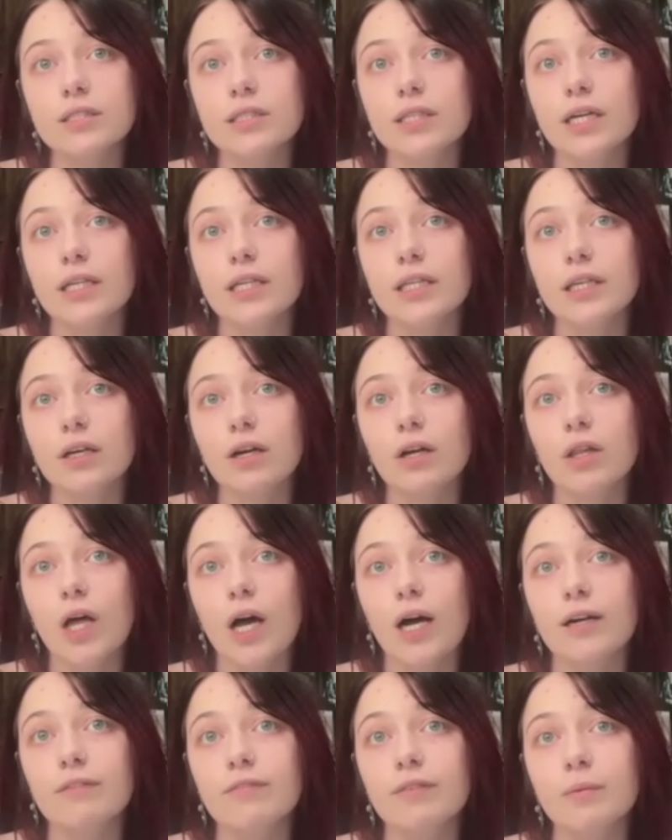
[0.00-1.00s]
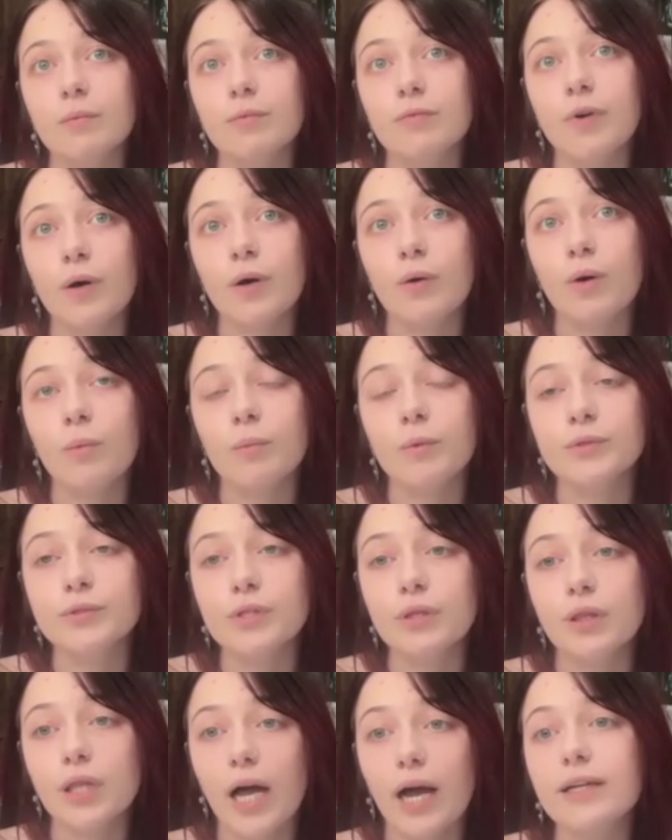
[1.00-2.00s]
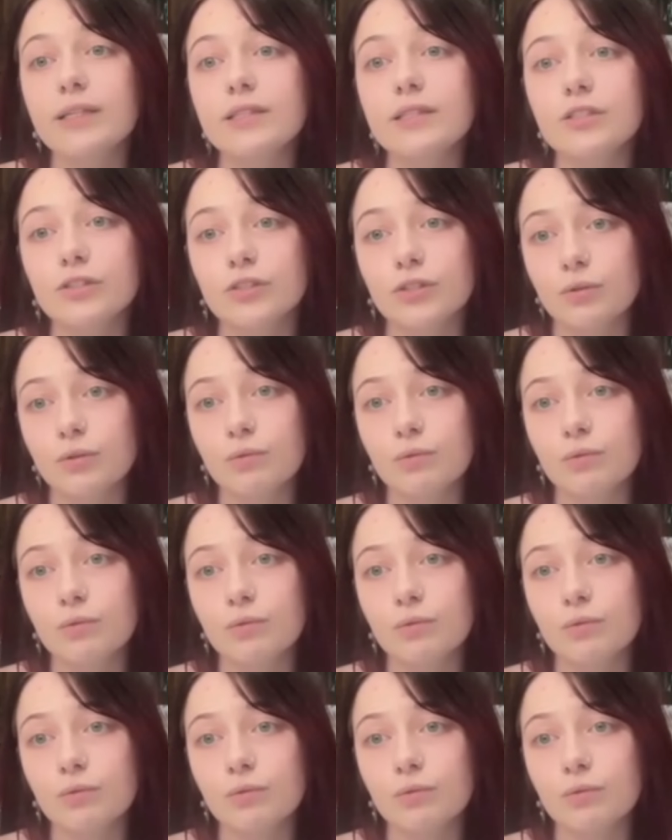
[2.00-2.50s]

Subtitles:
And I think a lot of them felt almost lied to,